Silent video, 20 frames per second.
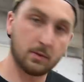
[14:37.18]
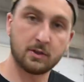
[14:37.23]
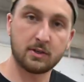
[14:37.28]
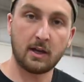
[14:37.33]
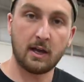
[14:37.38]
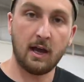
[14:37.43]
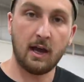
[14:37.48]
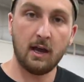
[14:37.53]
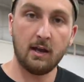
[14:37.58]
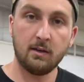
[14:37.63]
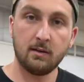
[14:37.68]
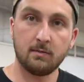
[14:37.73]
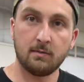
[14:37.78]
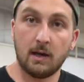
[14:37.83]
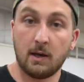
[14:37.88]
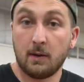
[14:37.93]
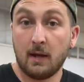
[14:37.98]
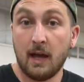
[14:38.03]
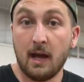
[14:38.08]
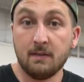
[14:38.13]
wish I had and
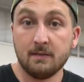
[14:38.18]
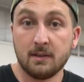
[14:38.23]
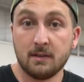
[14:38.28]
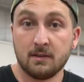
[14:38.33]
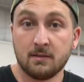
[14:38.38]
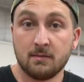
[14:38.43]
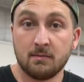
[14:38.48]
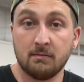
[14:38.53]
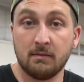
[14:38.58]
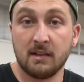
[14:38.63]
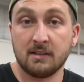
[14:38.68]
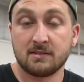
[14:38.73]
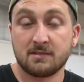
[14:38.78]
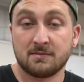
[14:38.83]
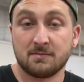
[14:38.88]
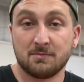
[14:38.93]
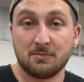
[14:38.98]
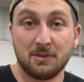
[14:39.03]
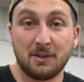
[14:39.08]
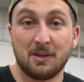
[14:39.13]
now I have it. And
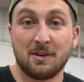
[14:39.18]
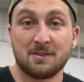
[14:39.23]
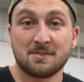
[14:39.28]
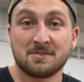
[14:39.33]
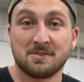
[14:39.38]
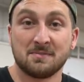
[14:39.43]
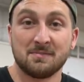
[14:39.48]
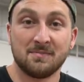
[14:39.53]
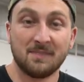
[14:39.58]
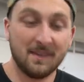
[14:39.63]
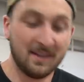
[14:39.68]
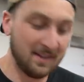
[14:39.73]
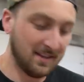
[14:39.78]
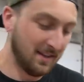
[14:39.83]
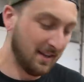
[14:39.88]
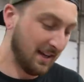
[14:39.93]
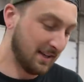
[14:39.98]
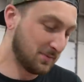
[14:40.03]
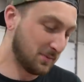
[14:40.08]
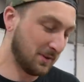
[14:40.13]
that's really awesome.
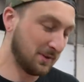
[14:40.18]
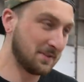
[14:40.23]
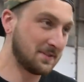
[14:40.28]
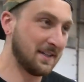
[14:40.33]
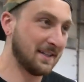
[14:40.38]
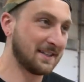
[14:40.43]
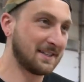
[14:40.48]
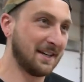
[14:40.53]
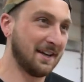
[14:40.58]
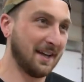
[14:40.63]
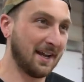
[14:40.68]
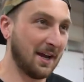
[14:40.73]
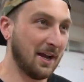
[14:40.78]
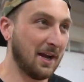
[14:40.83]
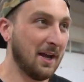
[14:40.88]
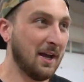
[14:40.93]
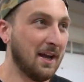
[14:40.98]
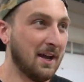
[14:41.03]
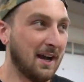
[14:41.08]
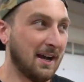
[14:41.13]
It's one of those things that like
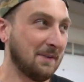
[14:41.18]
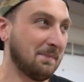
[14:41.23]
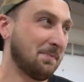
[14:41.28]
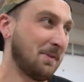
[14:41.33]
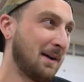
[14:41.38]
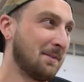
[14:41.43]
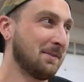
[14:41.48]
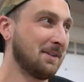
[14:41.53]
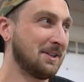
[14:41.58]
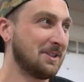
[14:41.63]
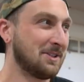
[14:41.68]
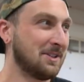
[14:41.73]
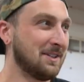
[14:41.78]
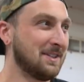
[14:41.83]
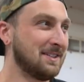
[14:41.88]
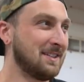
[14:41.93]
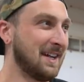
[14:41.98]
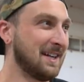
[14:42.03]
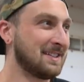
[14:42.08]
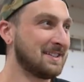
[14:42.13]
I probably
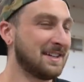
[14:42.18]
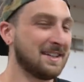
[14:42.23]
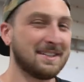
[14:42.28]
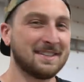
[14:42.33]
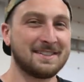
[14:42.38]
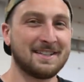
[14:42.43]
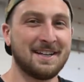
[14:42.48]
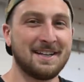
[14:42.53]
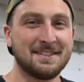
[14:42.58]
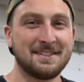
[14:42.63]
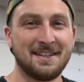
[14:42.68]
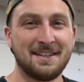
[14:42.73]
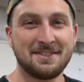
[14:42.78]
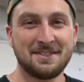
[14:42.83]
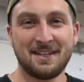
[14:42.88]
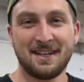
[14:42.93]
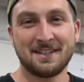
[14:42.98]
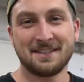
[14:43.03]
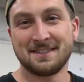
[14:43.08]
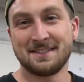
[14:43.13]
should test on this
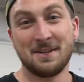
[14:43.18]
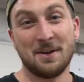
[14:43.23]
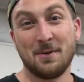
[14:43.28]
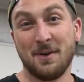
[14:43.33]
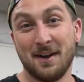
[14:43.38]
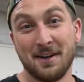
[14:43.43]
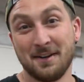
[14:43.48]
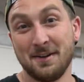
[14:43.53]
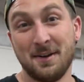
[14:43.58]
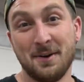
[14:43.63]
engine. I just don't want to